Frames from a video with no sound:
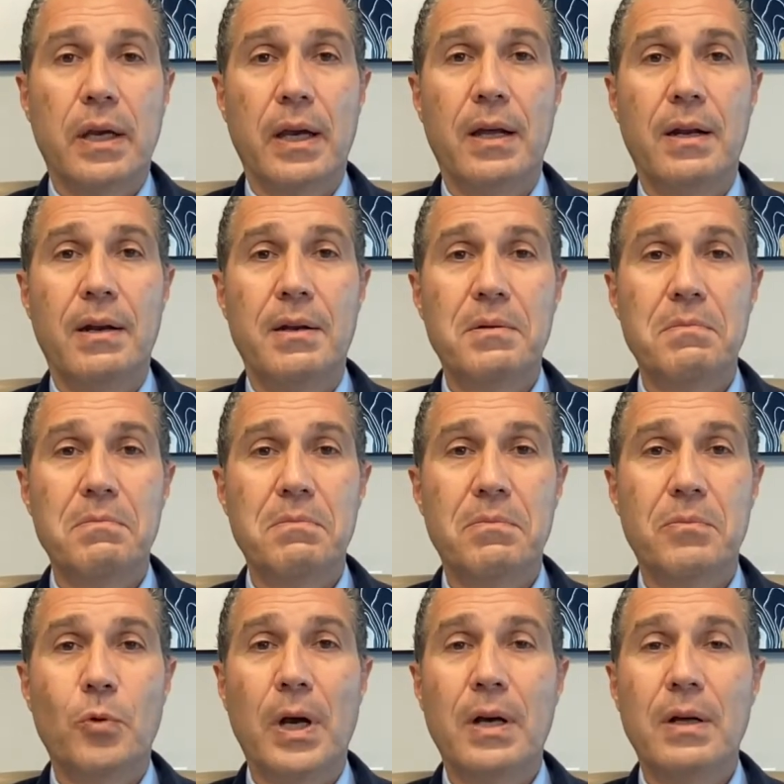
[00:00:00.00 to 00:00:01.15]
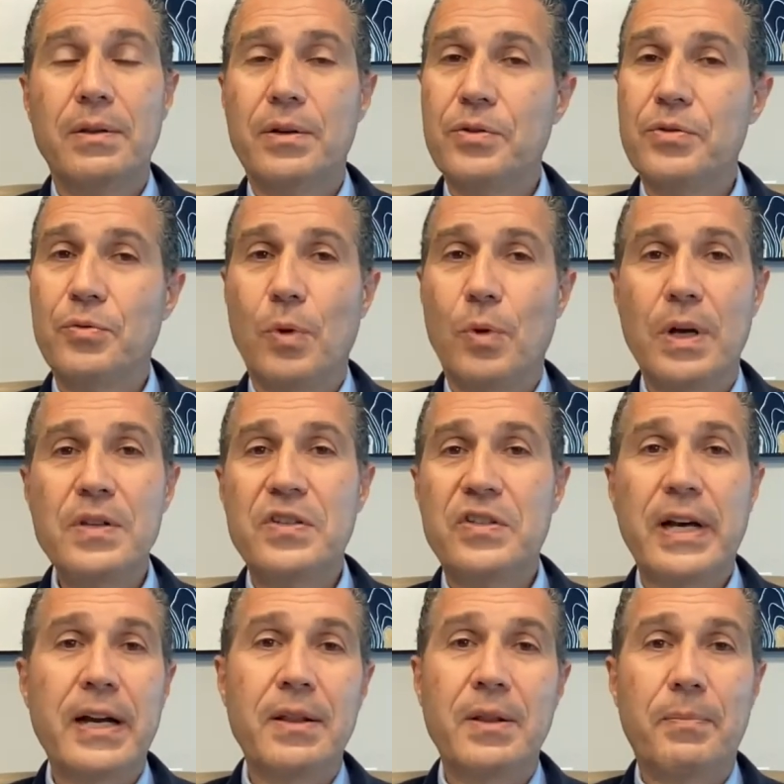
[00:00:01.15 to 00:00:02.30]
And well, there's one
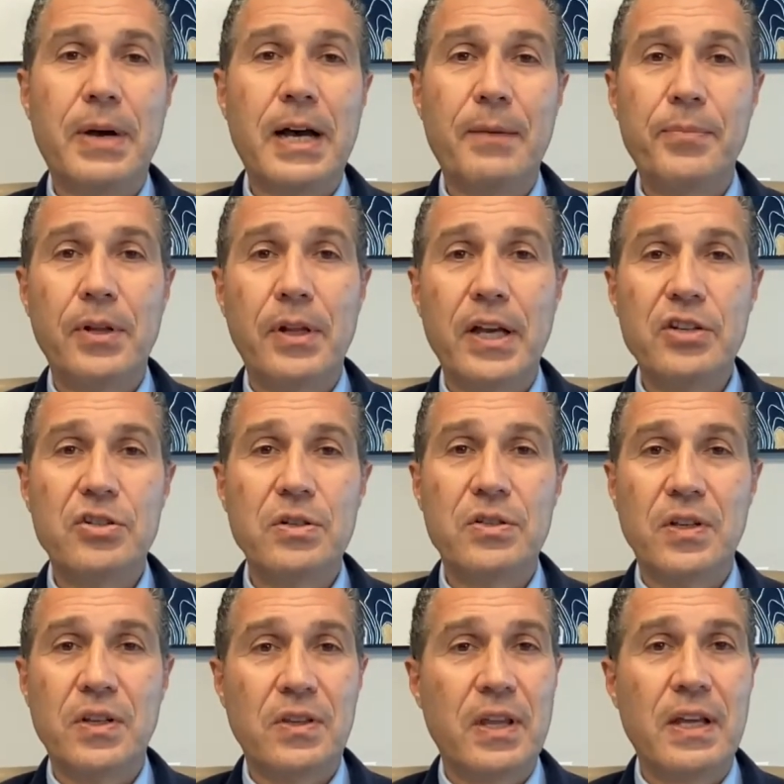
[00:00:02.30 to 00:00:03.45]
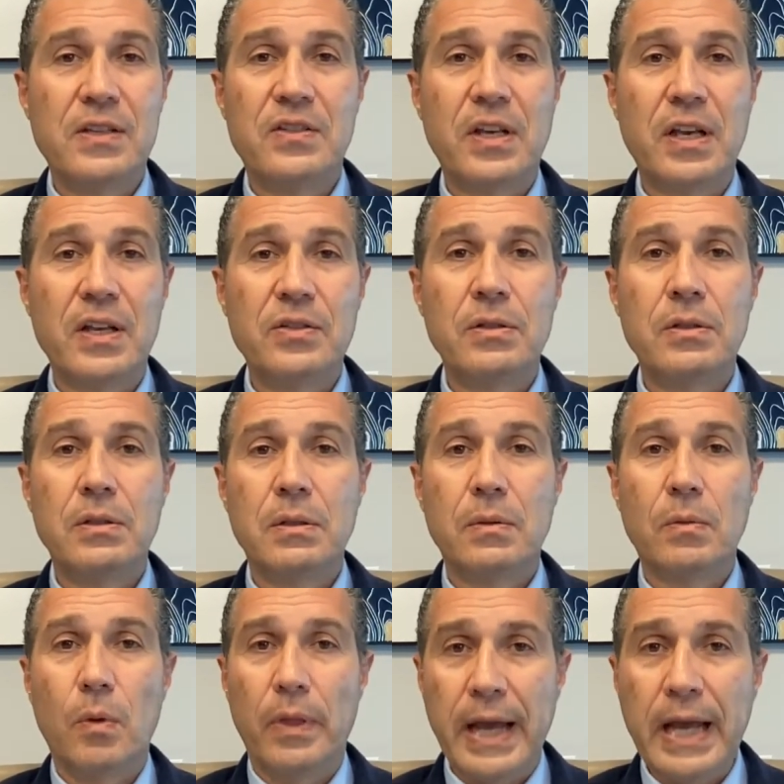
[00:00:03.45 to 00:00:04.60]
side of the population that, that says,
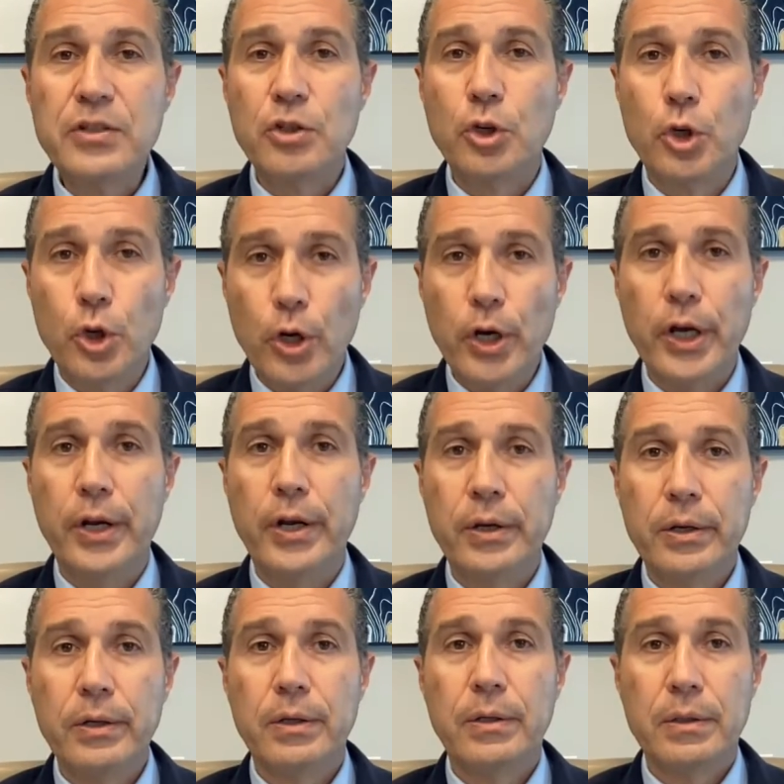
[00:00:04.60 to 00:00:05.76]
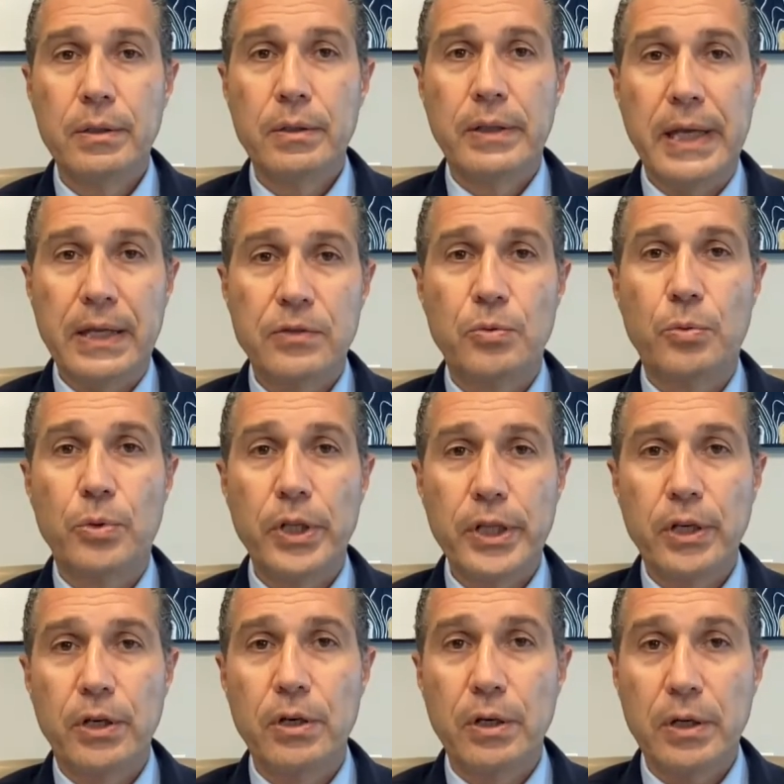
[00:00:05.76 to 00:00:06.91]
well, that's good. That's
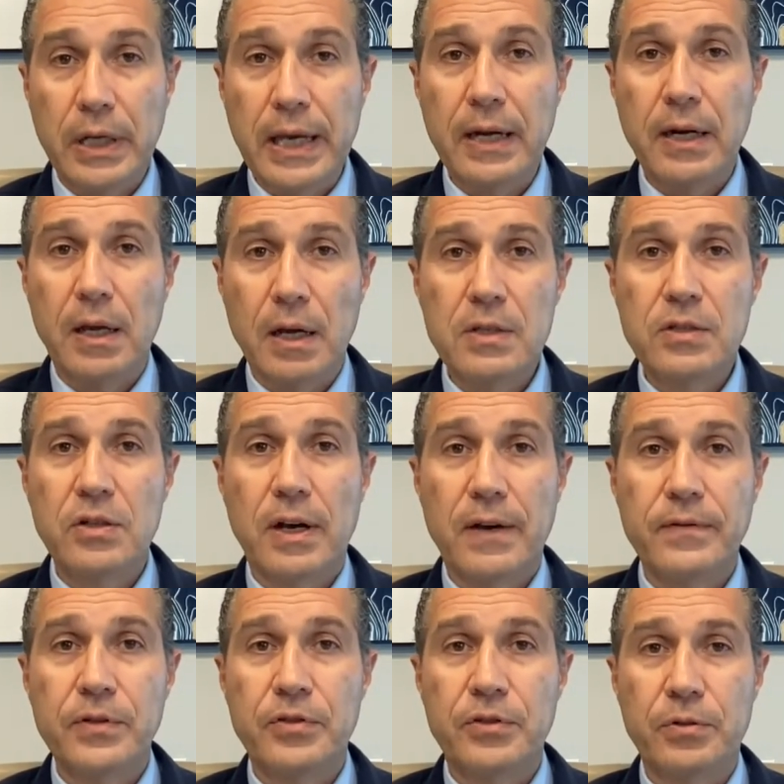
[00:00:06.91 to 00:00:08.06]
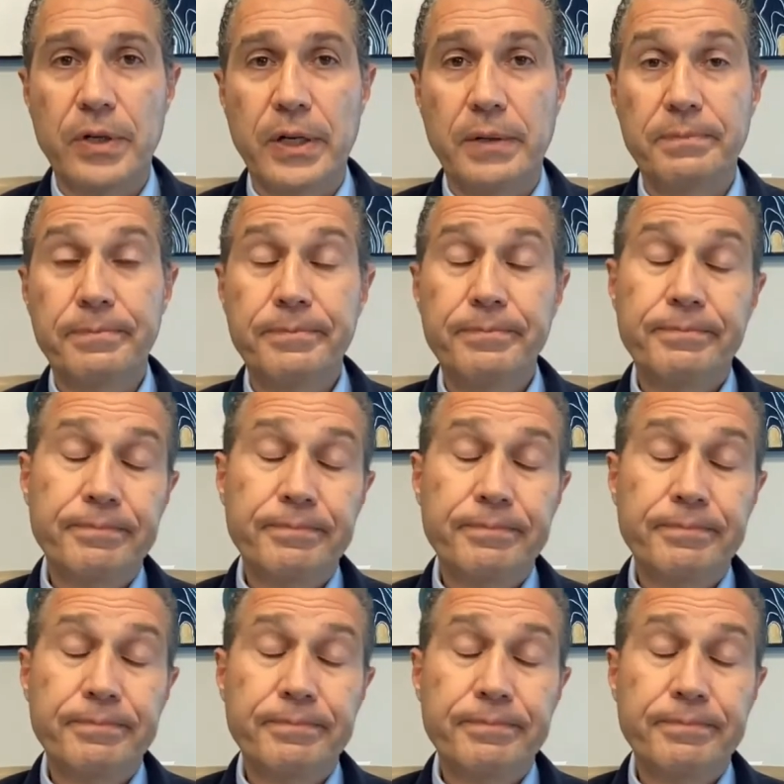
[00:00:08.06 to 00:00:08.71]
really good. Get guns off the street.